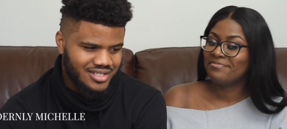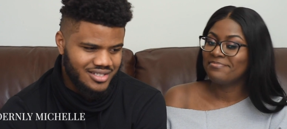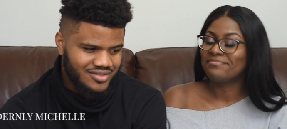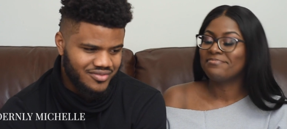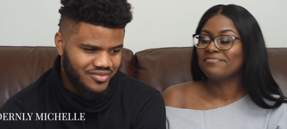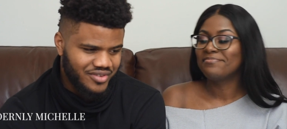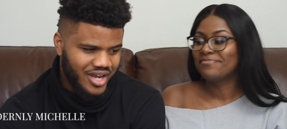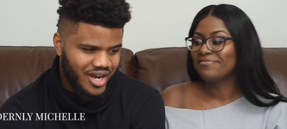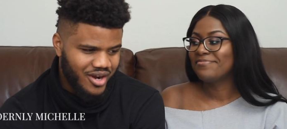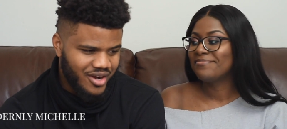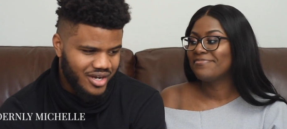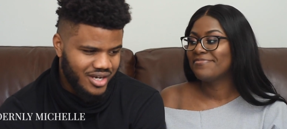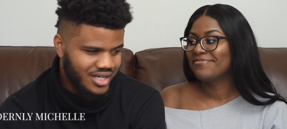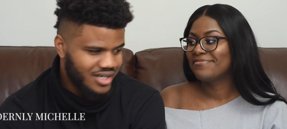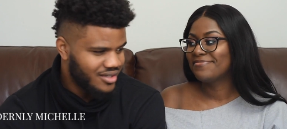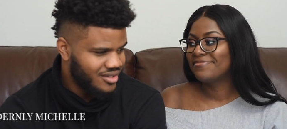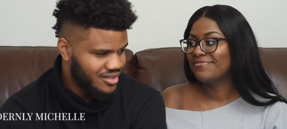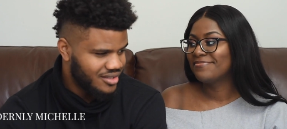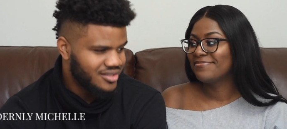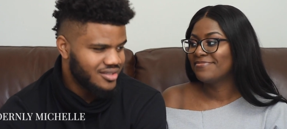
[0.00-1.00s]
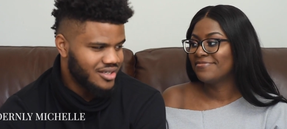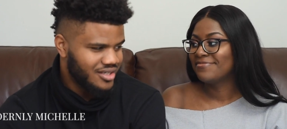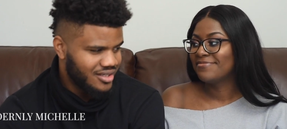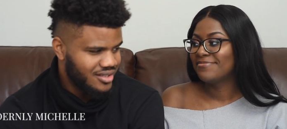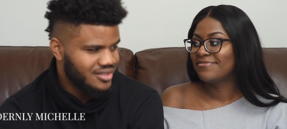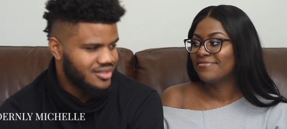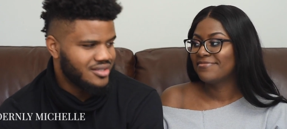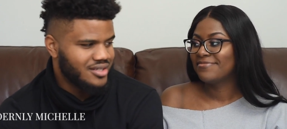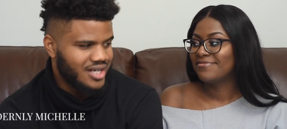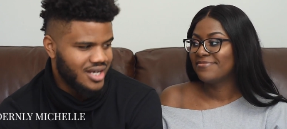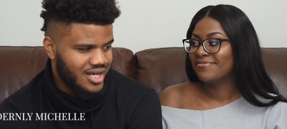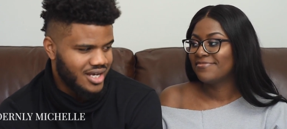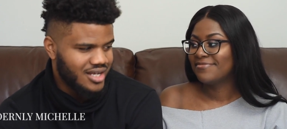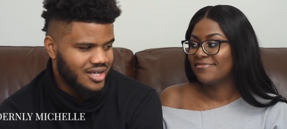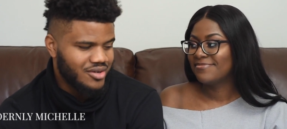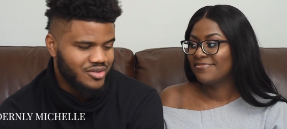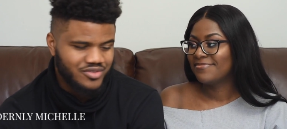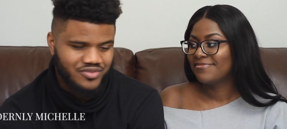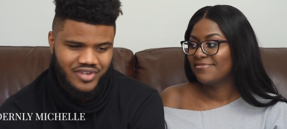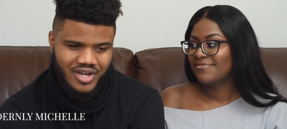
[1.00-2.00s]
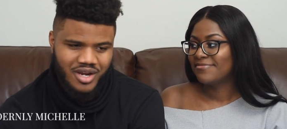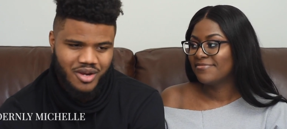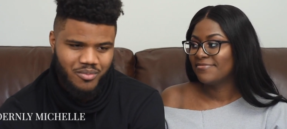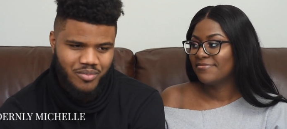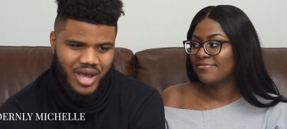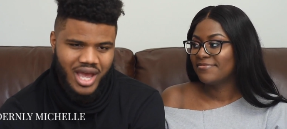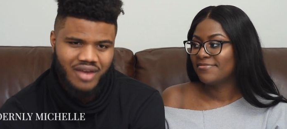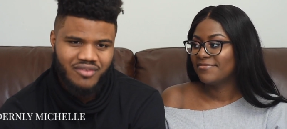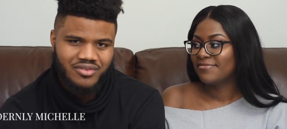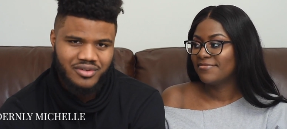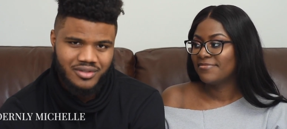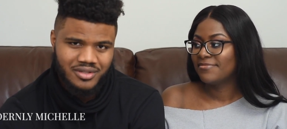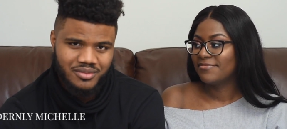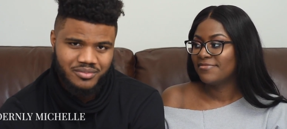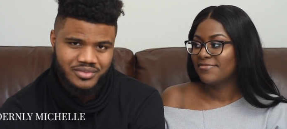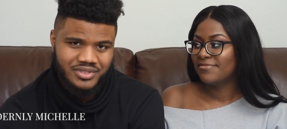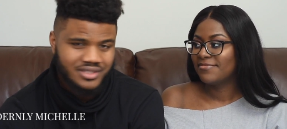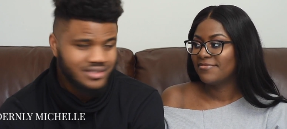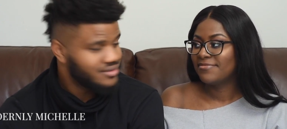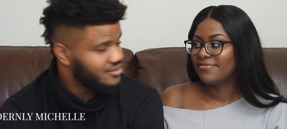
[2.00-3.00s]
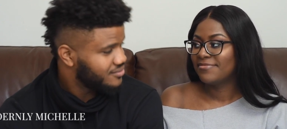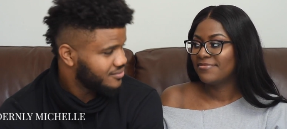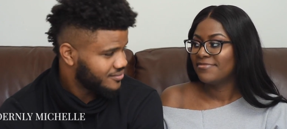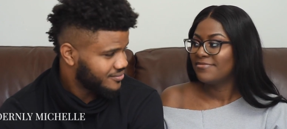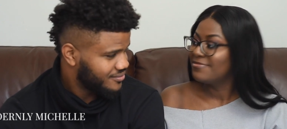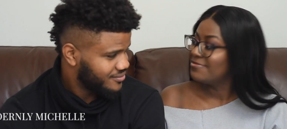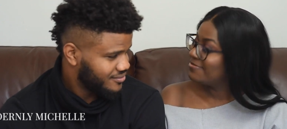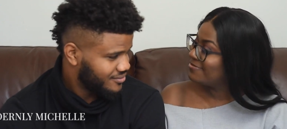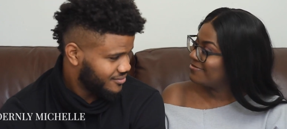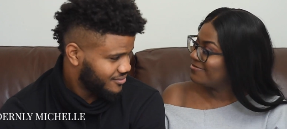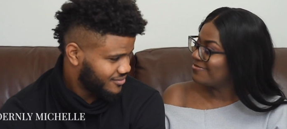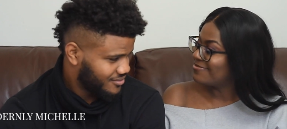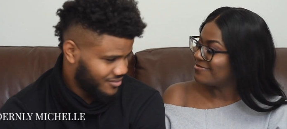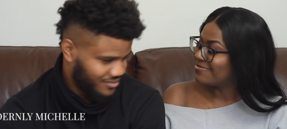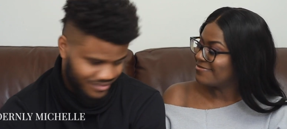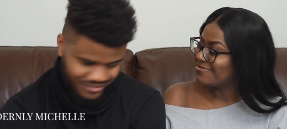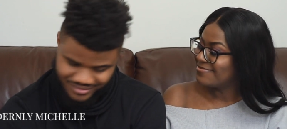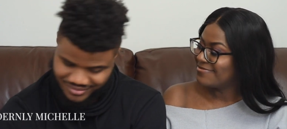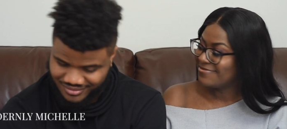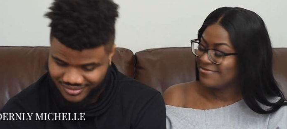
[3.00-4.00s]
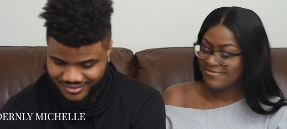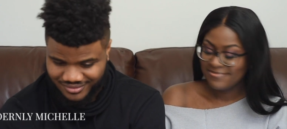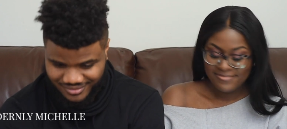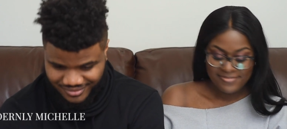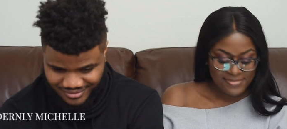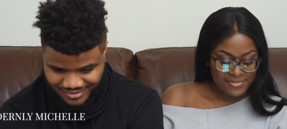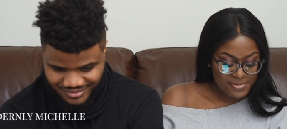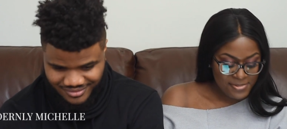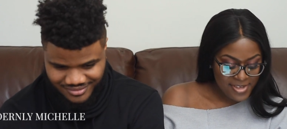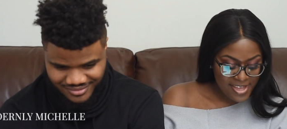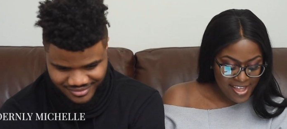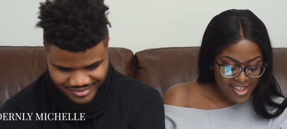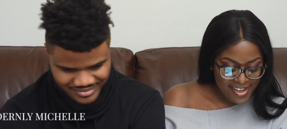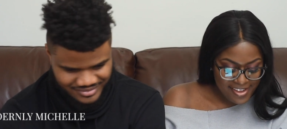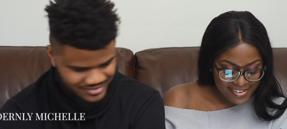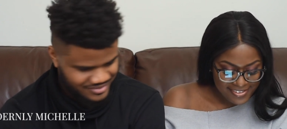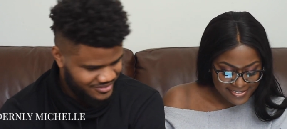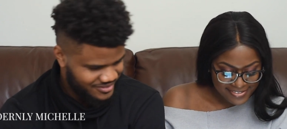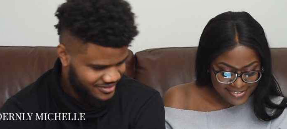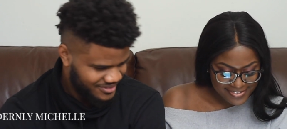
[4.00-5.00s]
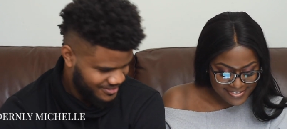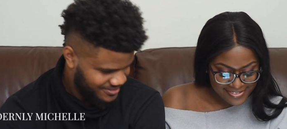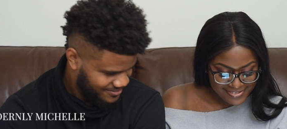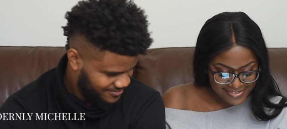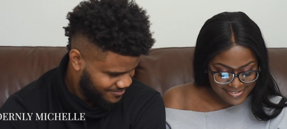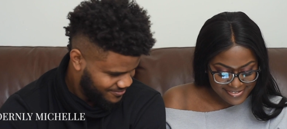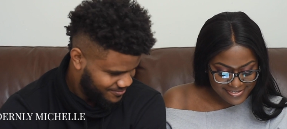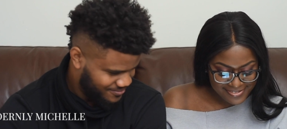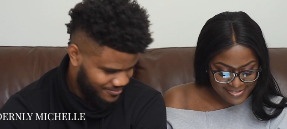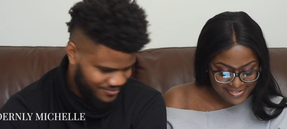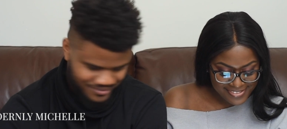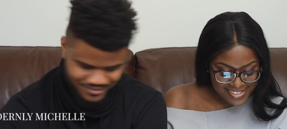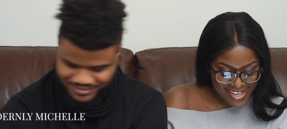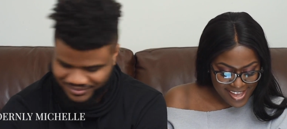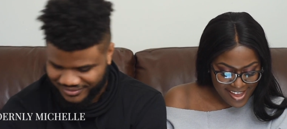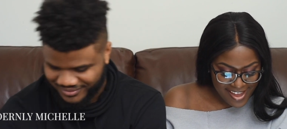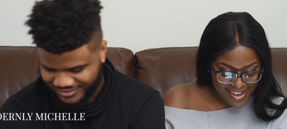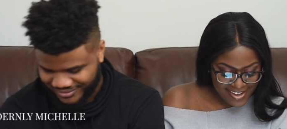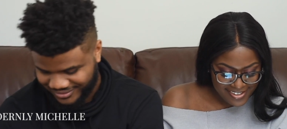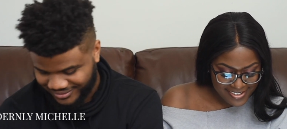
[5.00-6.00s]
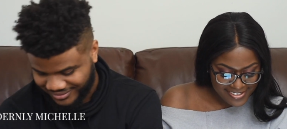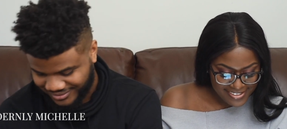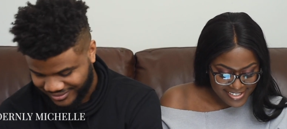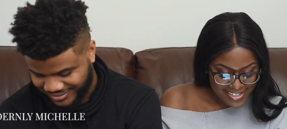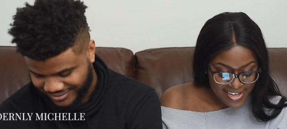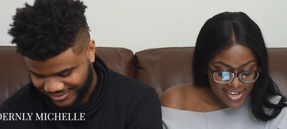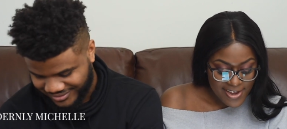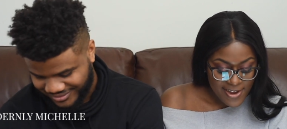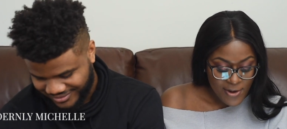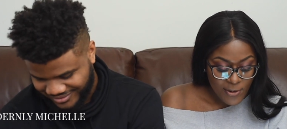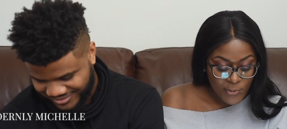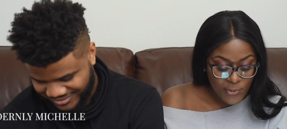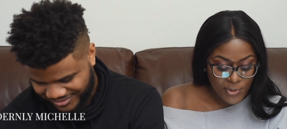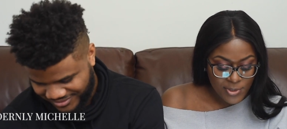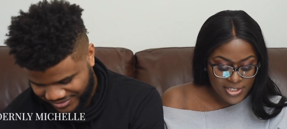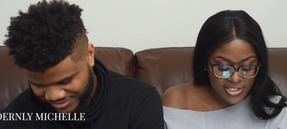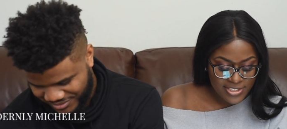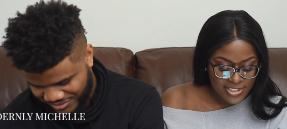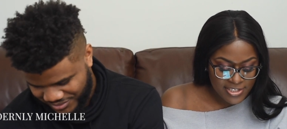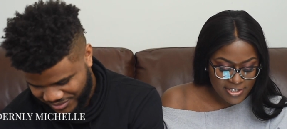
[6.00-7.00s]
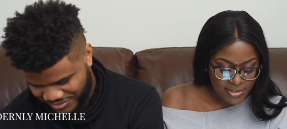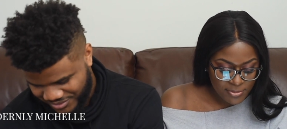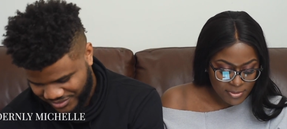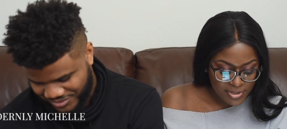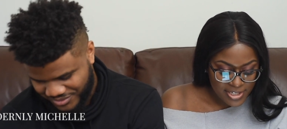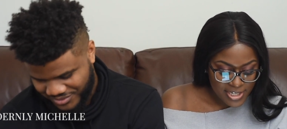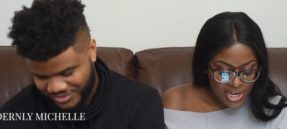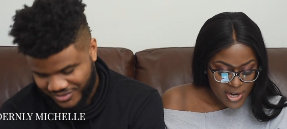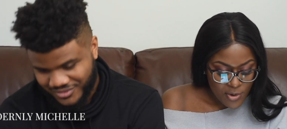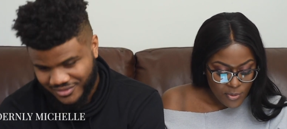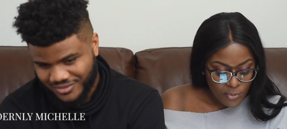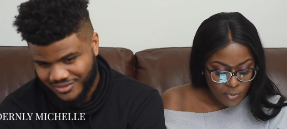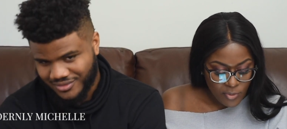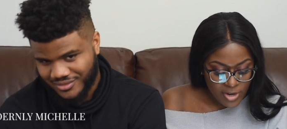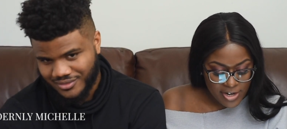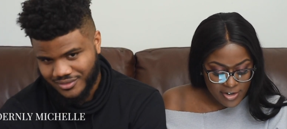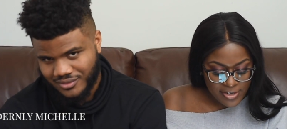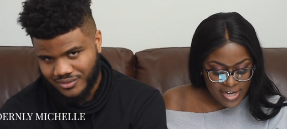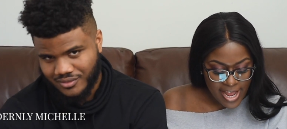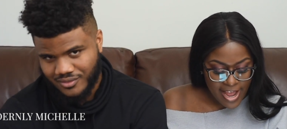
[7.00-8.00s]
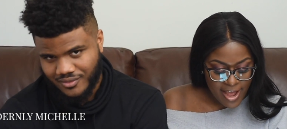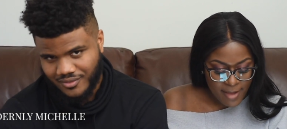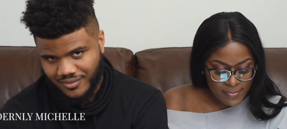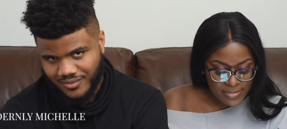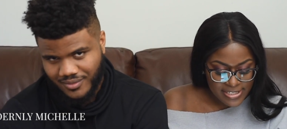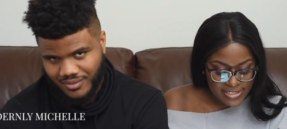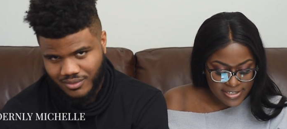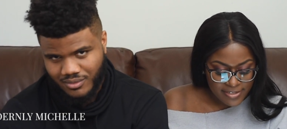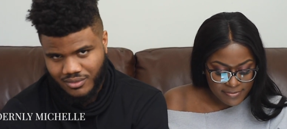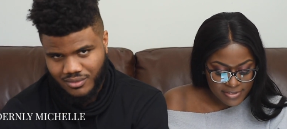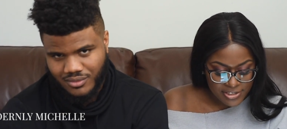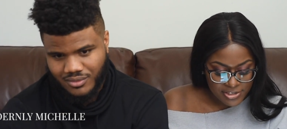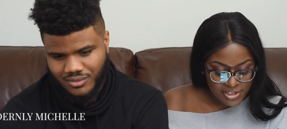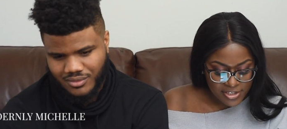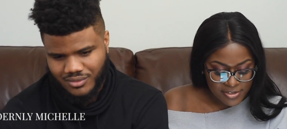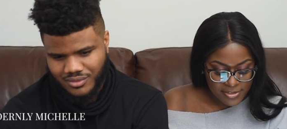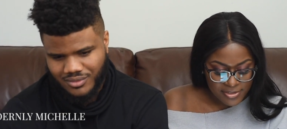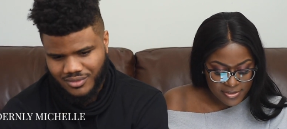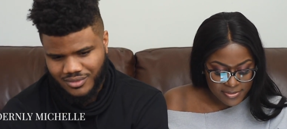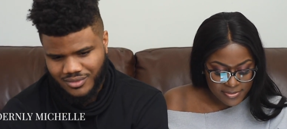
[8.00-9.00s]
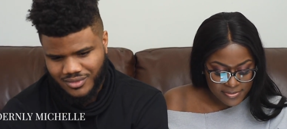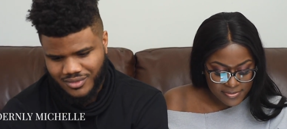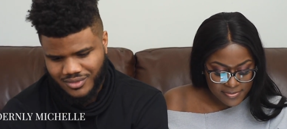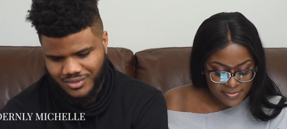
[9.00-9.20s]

Speaker 1: is very. Uh, it was very impactful on me.
Speaker 2: Mm. Okay. Okay. Oh, this is a good one. Weird habits of each other.